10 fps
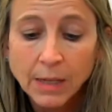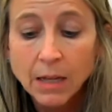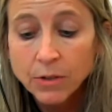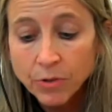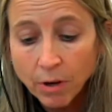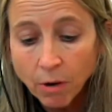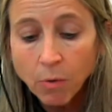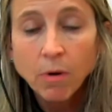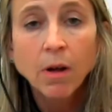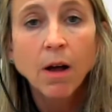
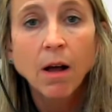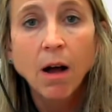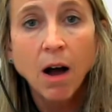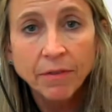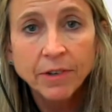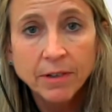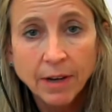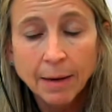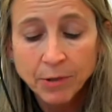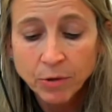So
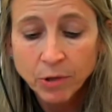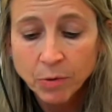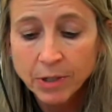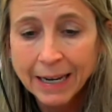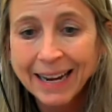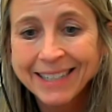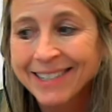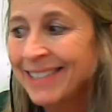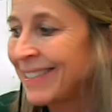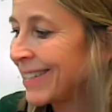oftentimes students will say, I
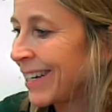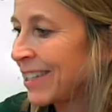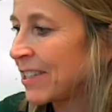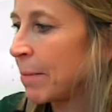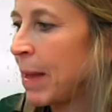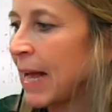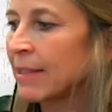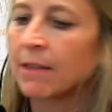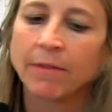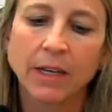just need to change the
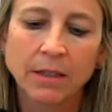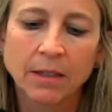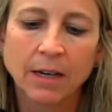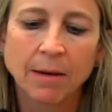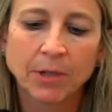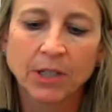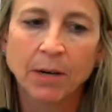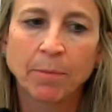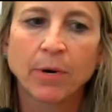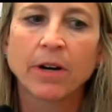mass of this, and I'm just
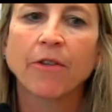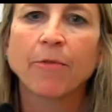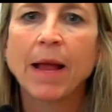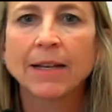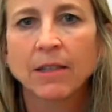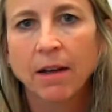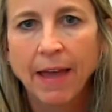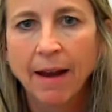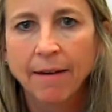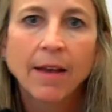going to put another mass on
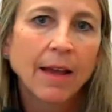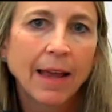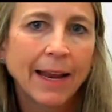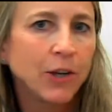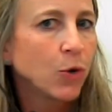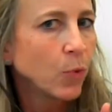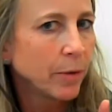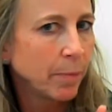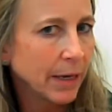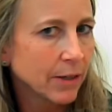that. And you
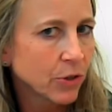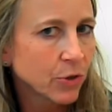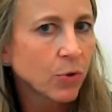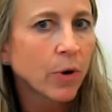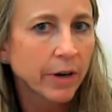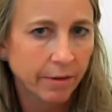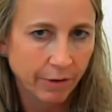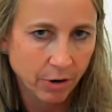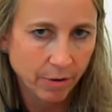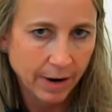would be sort
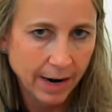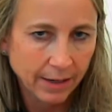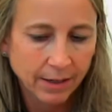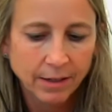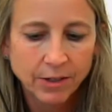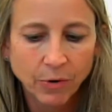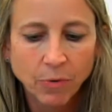of correct. So